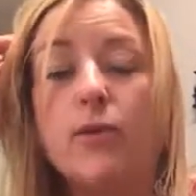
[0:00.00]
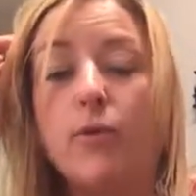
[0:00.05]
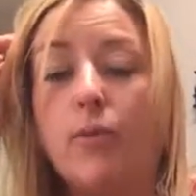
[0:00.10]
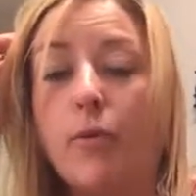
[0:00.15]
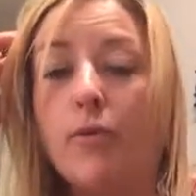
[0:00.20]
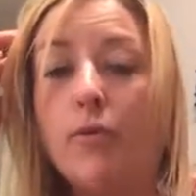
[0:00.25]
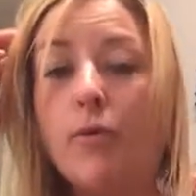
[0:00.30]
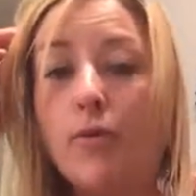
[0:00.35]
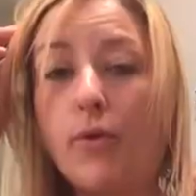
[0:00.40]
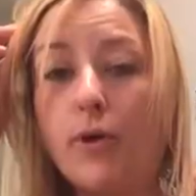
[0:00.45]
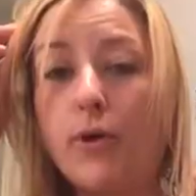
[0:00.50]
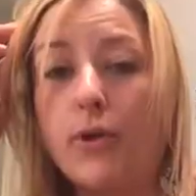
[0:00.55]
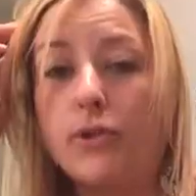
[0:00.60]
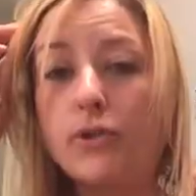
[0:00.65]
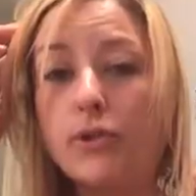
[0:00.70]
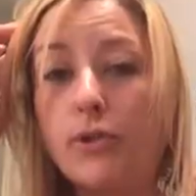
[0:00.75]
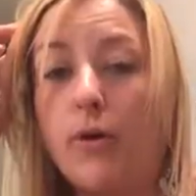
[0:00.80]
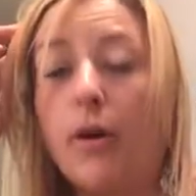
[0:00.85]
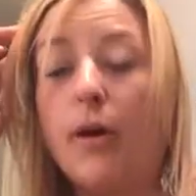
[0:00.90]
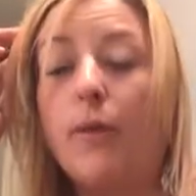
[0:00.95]
So about 4
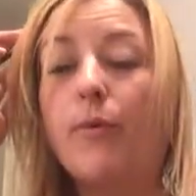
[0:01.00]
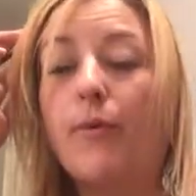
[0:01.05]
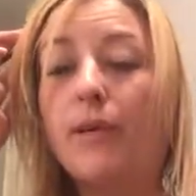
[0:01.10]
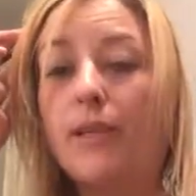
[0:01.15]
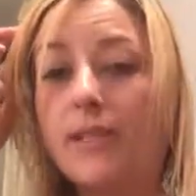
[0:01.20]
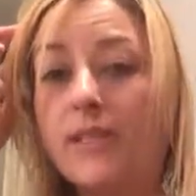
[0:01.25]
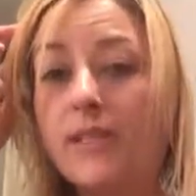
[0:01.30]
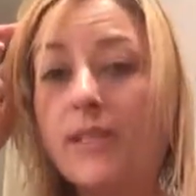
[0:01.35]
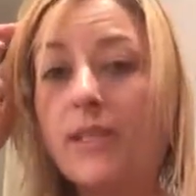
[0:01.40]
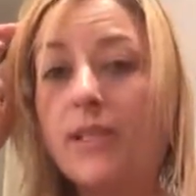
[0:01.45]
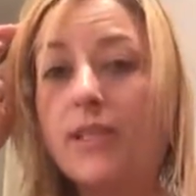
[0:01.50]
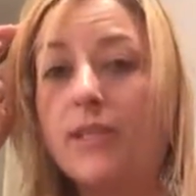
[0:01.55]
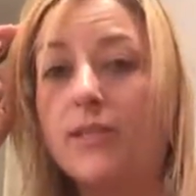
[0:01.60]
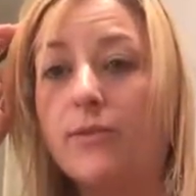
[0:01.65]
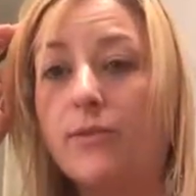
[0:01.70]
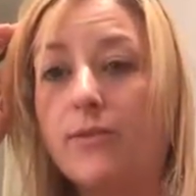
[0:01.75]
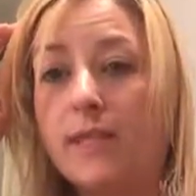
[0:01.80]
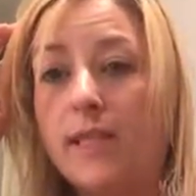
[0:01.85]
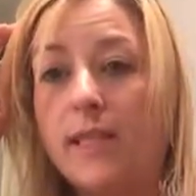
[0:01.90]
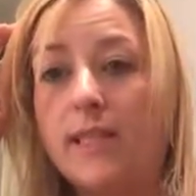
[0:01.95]
years ago, I really started
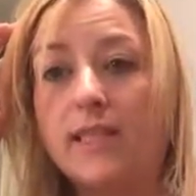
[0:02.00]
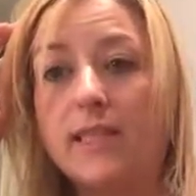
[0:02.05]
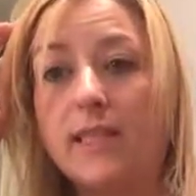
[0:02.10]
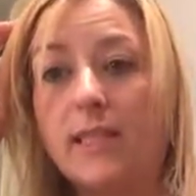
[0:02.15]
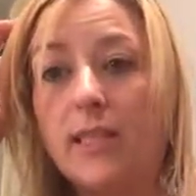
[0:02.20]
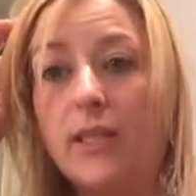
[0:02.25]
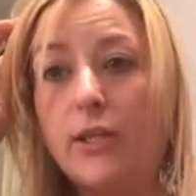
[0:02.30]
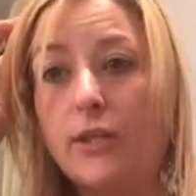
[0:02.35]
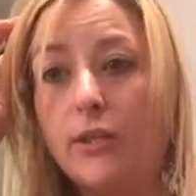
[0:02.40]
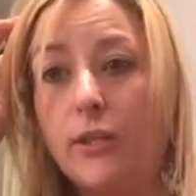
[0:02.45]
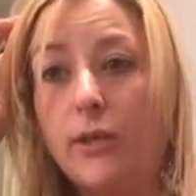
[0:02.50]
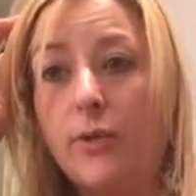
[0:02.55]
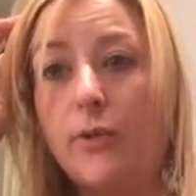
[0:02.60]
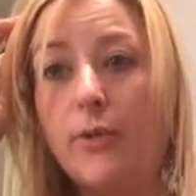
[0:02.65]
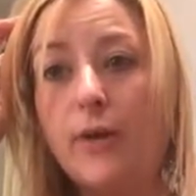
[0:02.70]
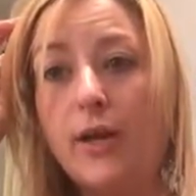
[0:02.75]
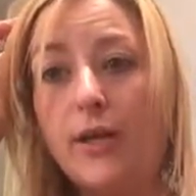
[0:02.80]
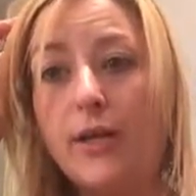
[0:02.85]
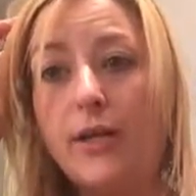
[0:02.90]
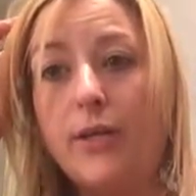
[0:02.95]
to realize, like, you know
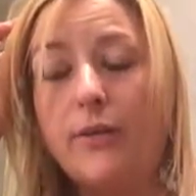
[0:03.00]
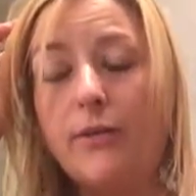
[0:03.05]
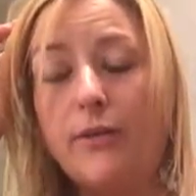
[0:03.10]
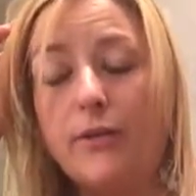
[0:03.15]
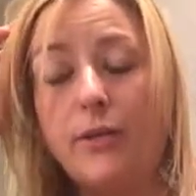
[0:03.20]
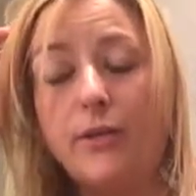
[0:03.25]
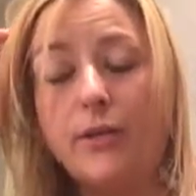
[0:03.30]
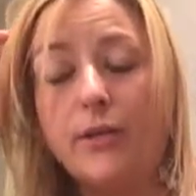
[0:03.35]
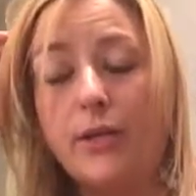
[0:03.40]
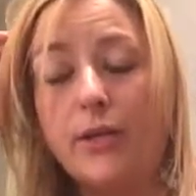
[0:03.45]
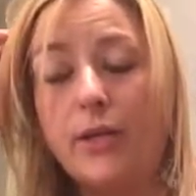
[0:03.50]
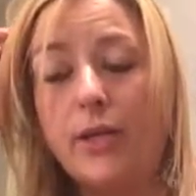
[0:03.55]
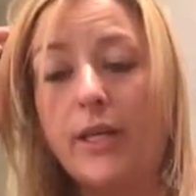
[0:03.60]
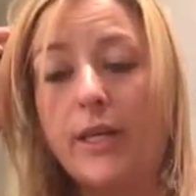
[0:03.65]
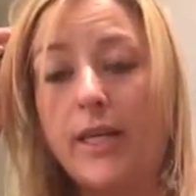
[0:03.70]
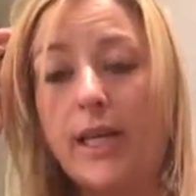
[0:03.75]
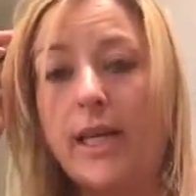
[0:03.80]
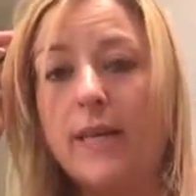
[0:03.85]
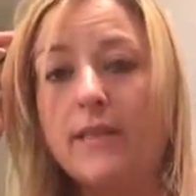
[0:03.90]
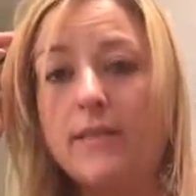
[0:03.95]
what, you're gonna
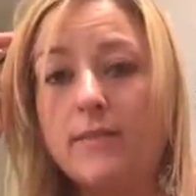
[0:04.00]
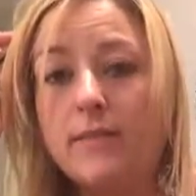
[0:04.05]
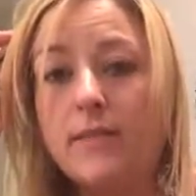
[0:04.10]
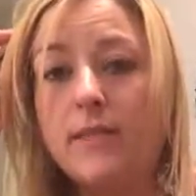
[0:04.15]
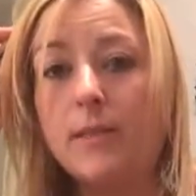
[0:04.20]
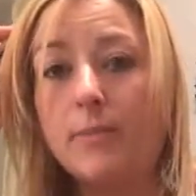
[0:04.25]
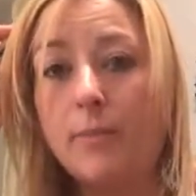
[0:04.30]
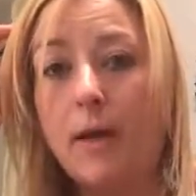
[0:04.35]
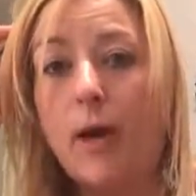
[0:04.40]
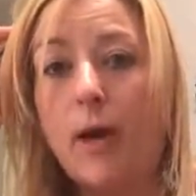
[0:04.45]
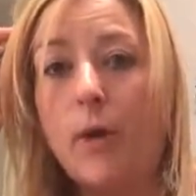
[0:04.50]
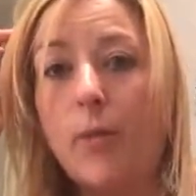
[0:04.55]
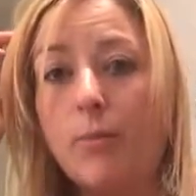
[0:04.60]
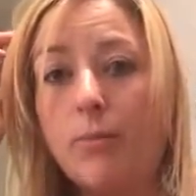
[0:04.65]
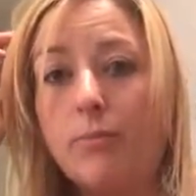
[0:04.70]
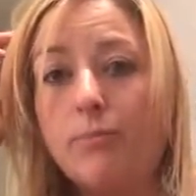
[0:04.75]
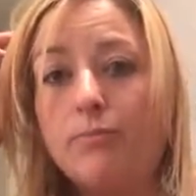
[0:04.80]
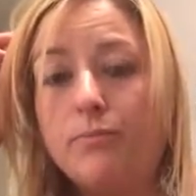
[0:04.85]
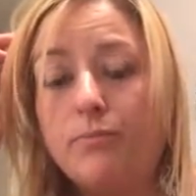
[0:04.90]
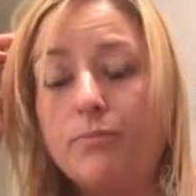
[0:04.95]
get some
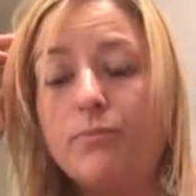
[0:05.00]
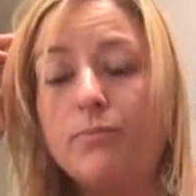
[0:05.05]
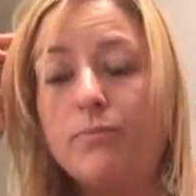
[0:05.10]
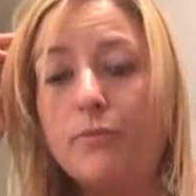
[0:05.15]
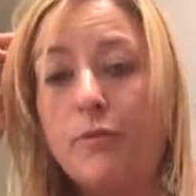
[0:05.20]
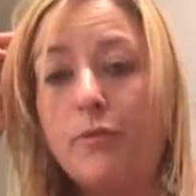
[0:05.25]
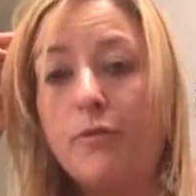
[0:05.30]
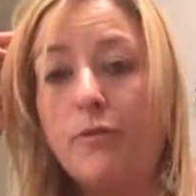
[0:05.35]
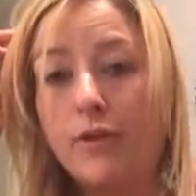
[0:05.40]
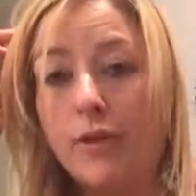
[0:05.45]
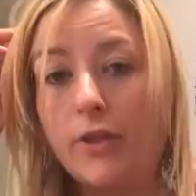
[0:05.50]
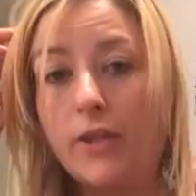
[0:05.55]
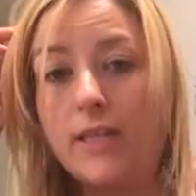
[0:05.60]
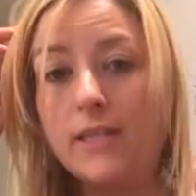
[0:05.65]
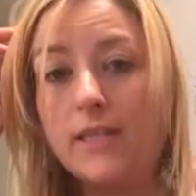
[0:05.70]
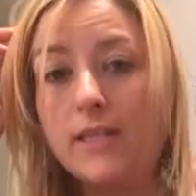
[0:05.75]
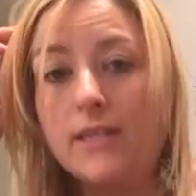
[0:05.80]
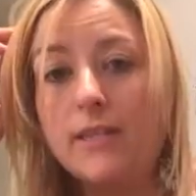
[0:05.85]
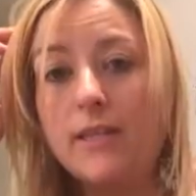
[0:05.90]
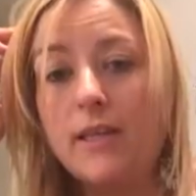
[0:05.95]
help for
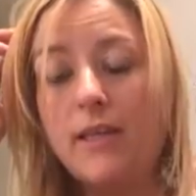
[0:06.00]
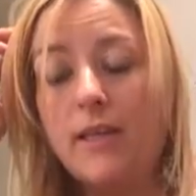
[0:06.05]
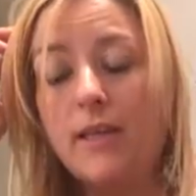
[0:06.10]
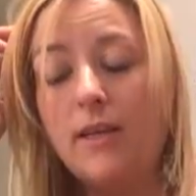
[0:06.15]
this.